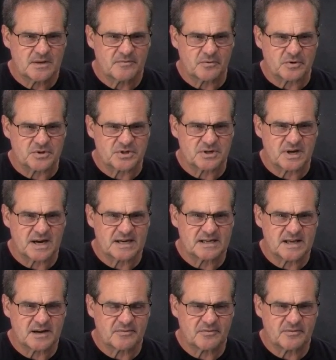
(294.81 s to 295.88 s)
For
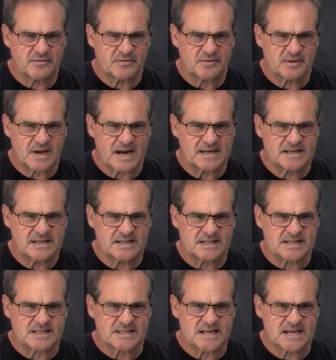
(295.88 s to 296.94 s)
ID
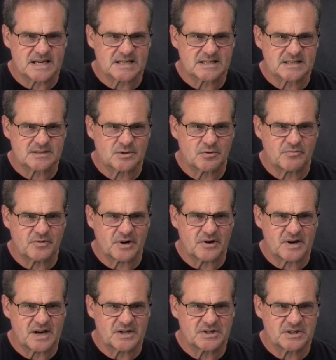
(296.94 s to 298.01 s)
6, no
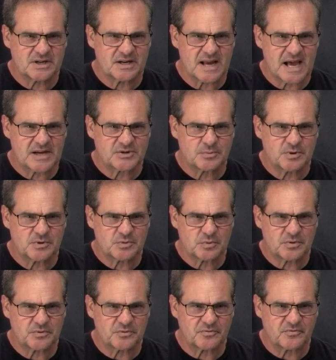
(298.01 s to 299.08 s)
variation in attributes
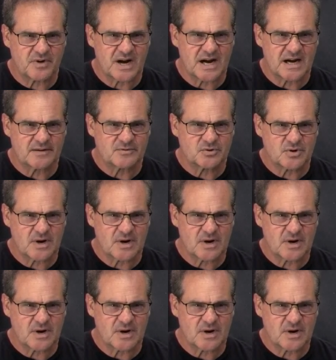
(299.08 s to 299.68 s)
1 through 5,